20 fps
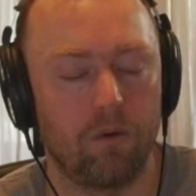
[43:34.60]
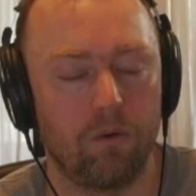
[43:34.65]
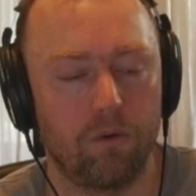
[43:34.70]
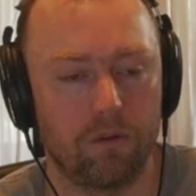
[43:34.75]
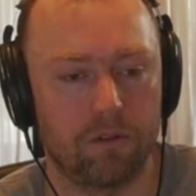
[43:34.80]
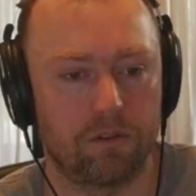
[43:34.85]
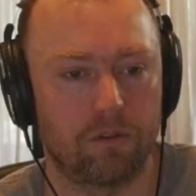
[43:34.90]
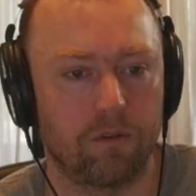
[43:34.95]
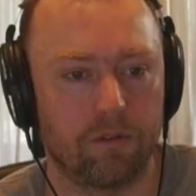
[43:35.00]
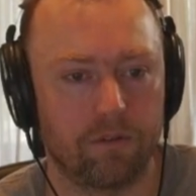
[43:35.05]

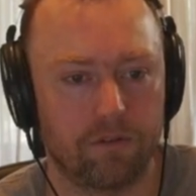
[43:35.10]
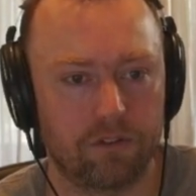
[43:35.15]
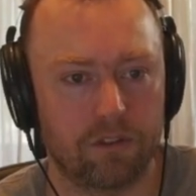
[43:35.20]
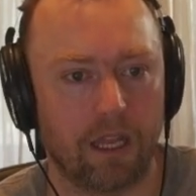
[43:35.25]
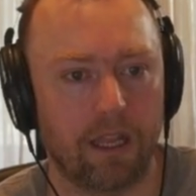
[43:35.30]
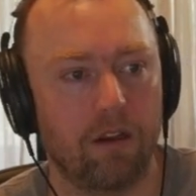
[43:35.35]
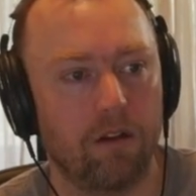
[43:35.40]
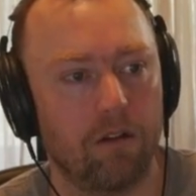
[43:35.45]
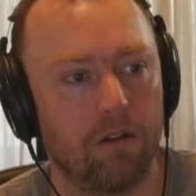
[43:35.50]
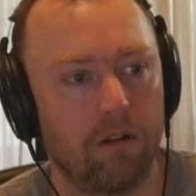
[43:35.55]
sort of
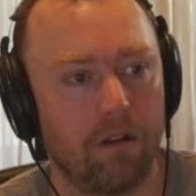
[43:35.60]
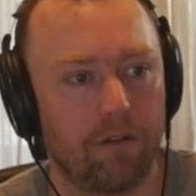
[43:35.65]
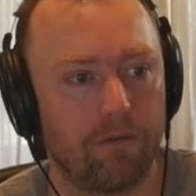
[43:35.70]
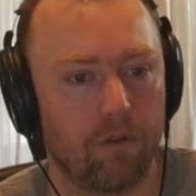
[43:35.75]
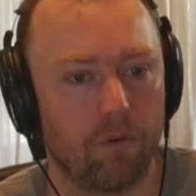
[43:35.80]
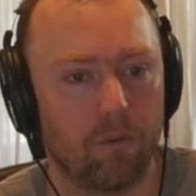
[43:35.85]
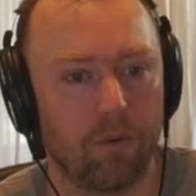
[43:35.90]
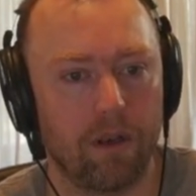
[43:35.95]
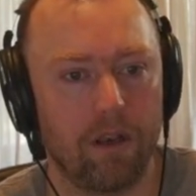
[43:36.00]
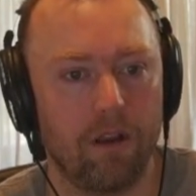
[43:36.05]
cycle of
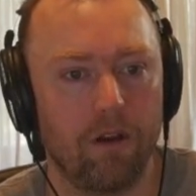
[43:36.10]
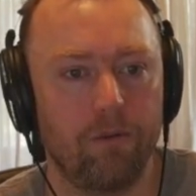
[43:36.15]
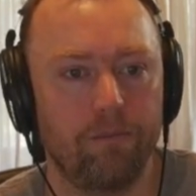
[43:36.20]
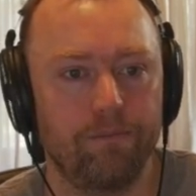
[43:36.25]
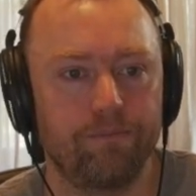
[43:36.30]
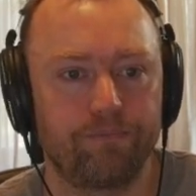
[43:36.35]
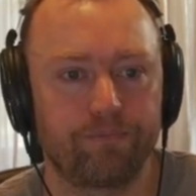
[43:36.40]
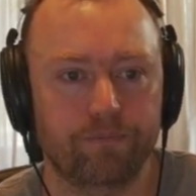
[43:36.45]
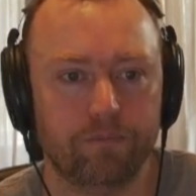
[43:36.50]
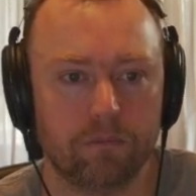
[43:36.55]
the window.
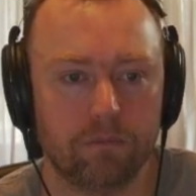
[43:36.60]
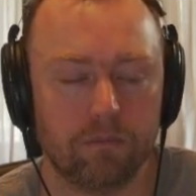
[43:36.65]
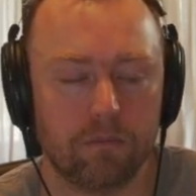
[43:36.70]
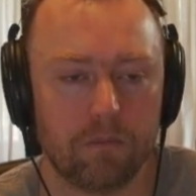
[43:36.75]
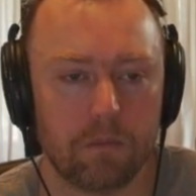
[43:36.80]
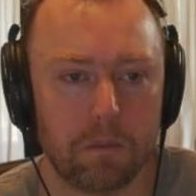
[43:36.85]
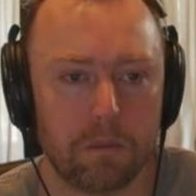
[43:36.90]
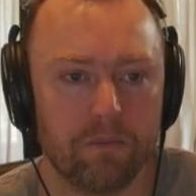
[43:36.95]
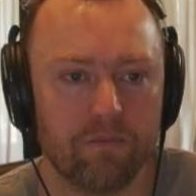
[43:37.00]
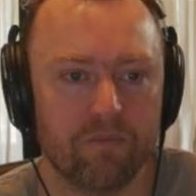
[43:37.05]

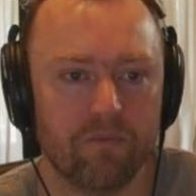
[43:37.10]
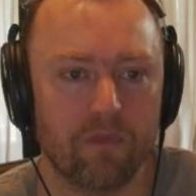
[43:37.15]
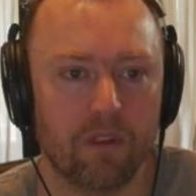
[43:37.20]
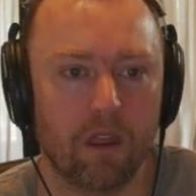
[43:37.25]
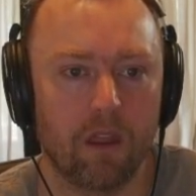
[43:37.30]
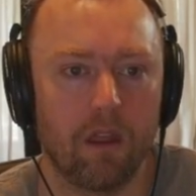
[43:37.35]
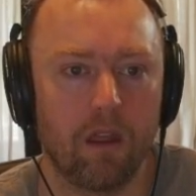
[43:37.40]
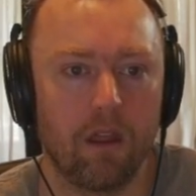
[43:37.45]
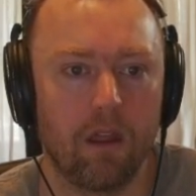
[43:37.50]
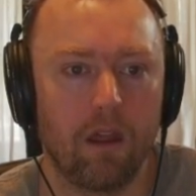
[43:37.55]

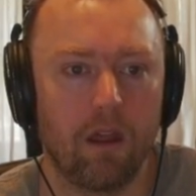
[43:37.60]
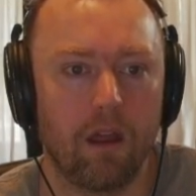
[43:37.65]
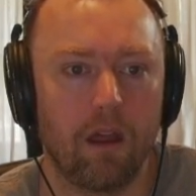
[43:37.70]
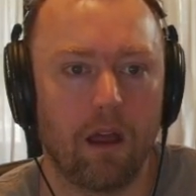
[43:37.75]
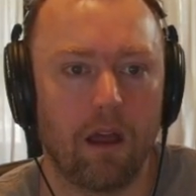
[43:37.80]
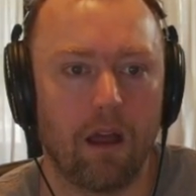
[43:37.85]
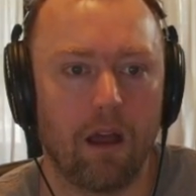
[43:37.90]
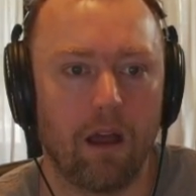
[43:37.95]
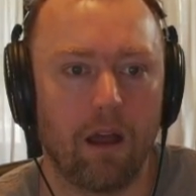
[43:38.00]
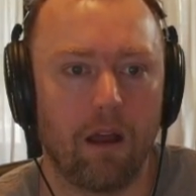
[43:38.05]

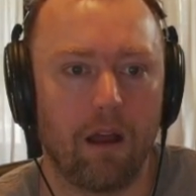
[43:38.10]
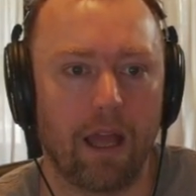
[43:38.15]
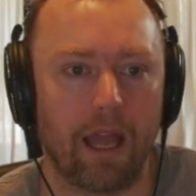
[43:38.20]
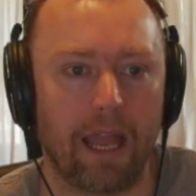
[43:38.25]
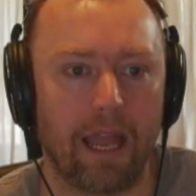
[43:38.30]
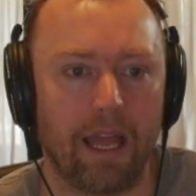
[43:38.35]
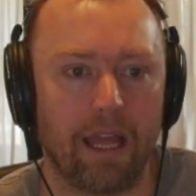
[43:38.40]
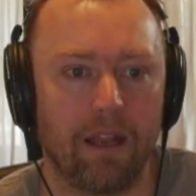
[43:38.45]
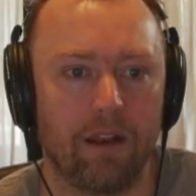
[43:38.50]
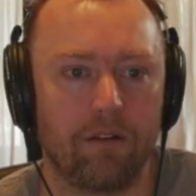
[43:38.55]

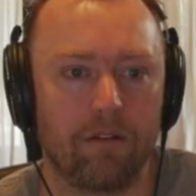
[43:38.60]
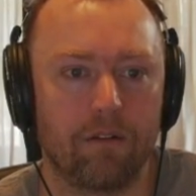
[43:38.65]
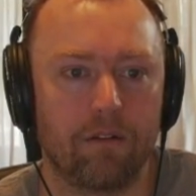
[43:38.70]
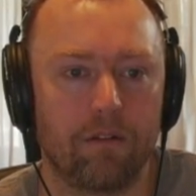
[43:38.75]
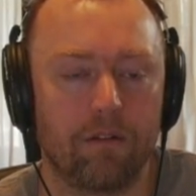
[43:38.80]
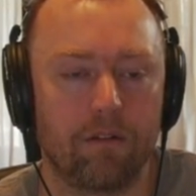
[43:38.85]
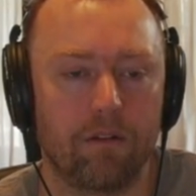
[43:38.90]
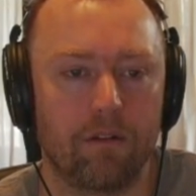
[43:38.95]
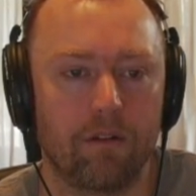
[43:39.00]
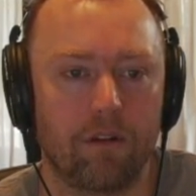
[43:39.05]
And
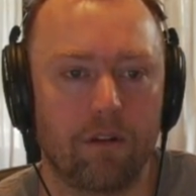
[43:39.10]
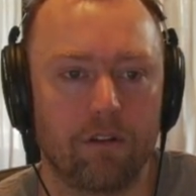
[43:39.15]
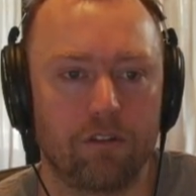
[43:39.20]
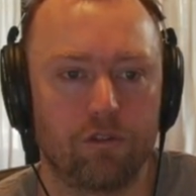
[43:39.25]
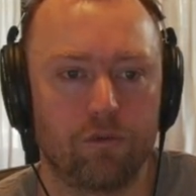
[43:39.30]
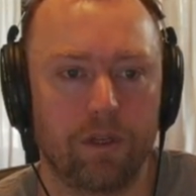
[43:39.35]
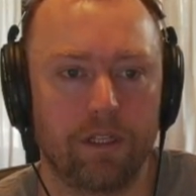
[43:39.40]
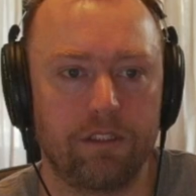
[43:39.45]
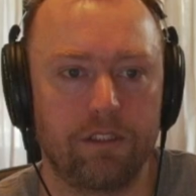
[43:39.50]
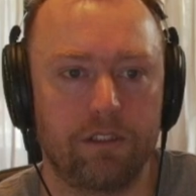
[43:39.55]
the
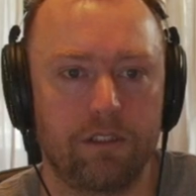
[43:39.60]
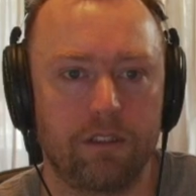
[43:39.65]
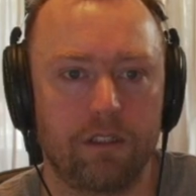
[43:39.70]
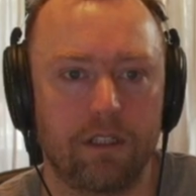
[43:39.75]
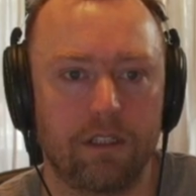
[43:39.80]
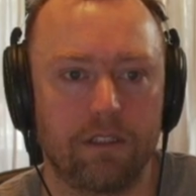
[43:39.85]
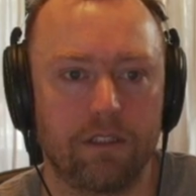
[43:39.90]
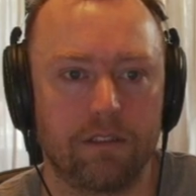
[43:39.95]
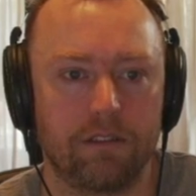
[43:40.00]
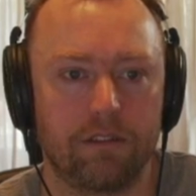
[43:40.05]
switch
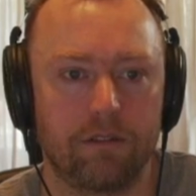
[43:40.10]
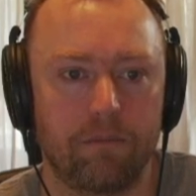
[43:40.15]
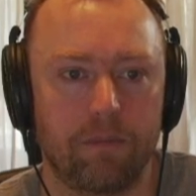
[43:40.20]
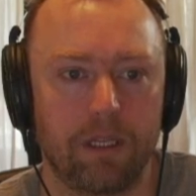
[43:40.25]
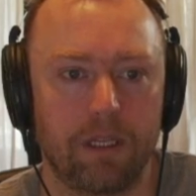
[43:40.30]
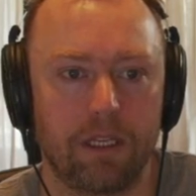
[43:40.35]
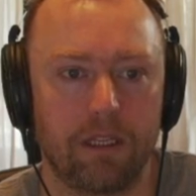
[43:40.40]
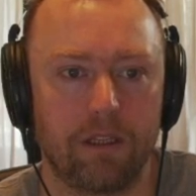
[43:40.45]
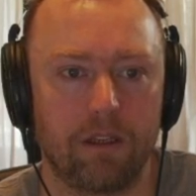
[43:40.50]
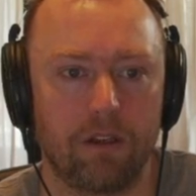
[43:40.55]
is
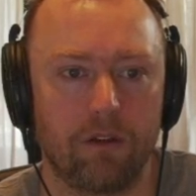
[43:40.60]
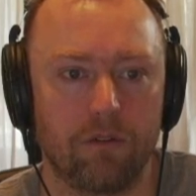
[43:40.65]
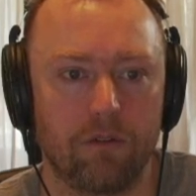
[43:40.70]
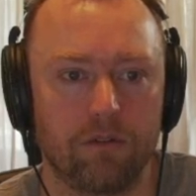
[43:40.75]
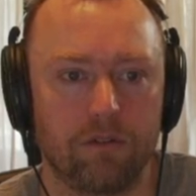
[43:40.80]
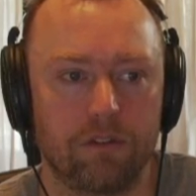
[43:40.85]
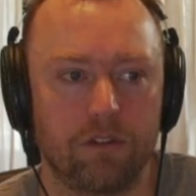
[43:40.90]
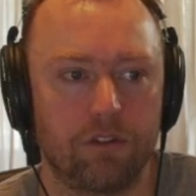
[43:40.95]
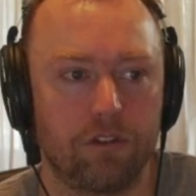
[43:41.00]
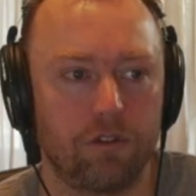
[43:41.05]
being
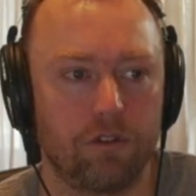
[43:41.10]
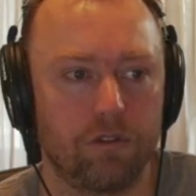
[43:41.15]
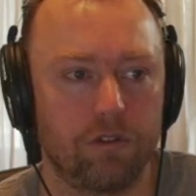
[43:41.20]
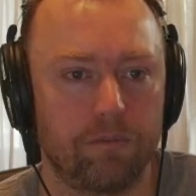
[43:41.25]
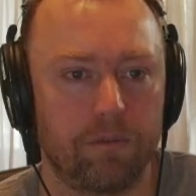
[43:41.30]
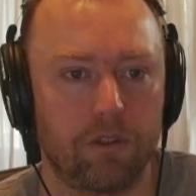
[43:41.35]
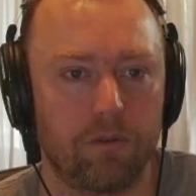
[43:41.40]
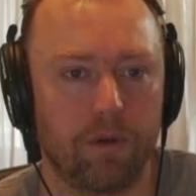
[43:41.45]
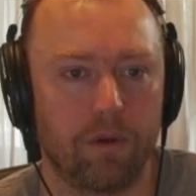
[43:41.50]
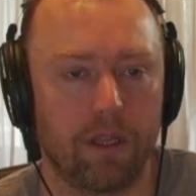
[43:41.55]
used to choose
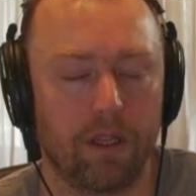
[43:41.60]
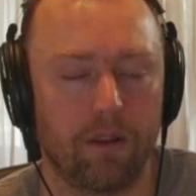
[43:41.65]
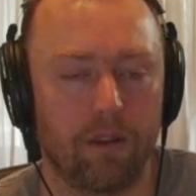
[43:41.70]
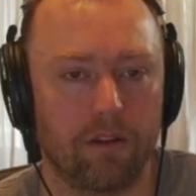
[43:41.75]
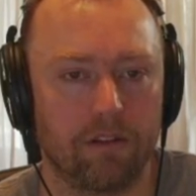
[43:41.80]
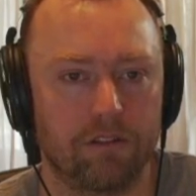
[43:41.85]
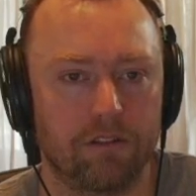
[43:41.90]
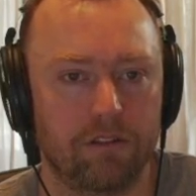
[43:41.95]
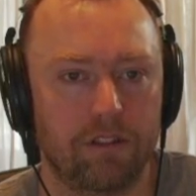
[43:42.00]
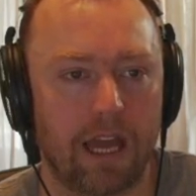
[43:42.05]
between
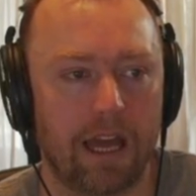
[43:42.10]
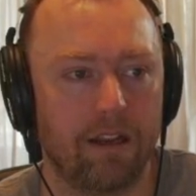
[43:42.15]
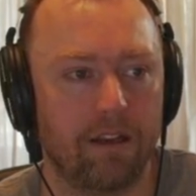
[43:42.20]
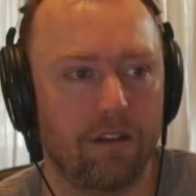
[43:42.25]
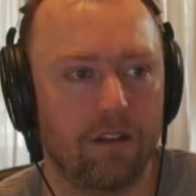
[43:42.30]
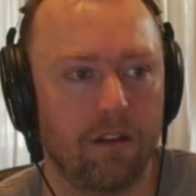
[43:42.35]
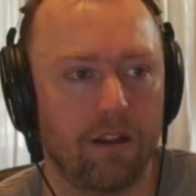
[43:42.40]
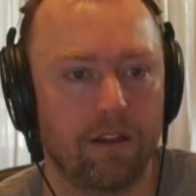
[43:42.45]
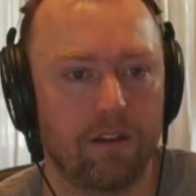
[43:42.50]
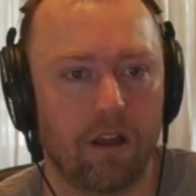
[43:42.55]
the static
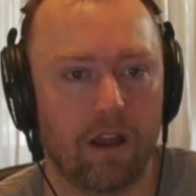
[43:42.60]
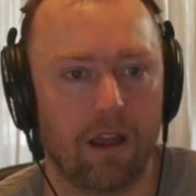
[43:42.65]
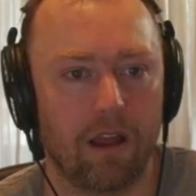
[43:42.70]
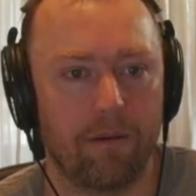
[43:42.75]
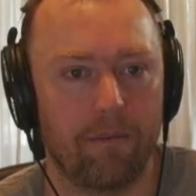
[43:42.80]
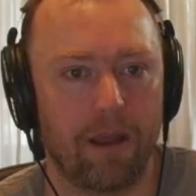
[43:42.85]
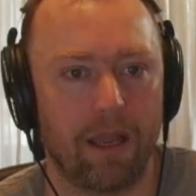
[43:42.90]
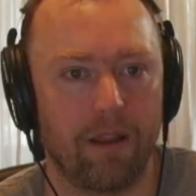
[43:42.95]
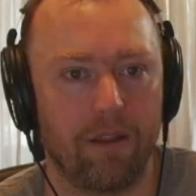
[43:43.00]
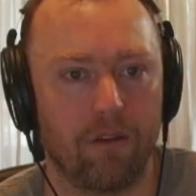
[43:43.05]
delay
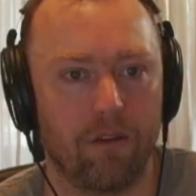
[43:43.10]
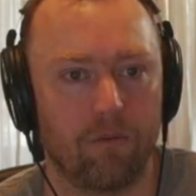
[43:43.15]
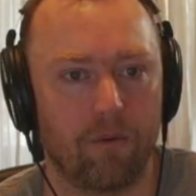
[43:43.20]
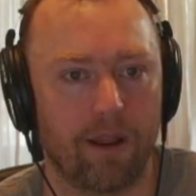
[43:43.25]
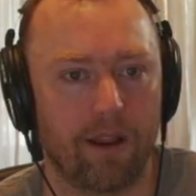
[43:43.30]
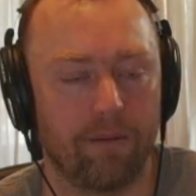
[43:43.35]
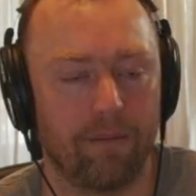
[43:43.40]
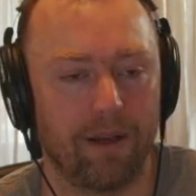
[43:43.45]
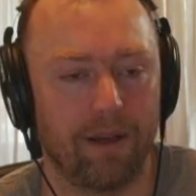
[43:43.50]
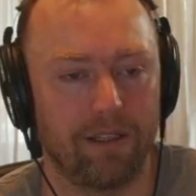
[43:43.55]
time and the
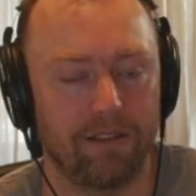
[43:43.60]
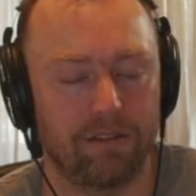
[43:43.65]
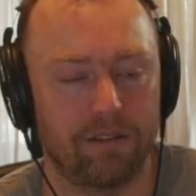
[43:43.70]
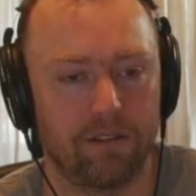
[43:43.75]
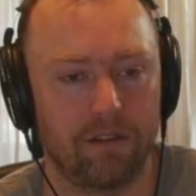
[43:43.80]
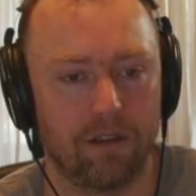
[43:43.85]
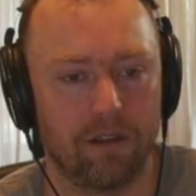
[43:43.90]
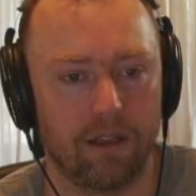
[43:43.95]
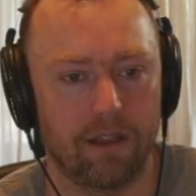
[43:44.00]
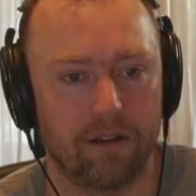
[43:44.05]
randomized
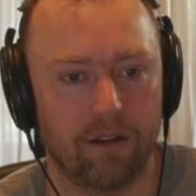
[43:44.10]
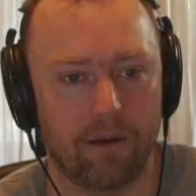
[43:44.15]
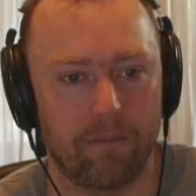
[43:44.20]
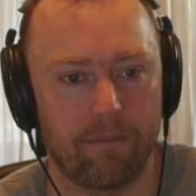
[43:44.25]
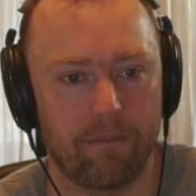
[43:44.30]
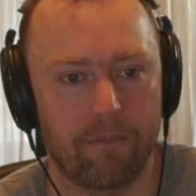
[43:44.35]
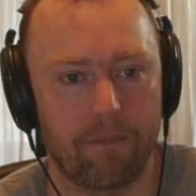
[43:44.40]
delay time.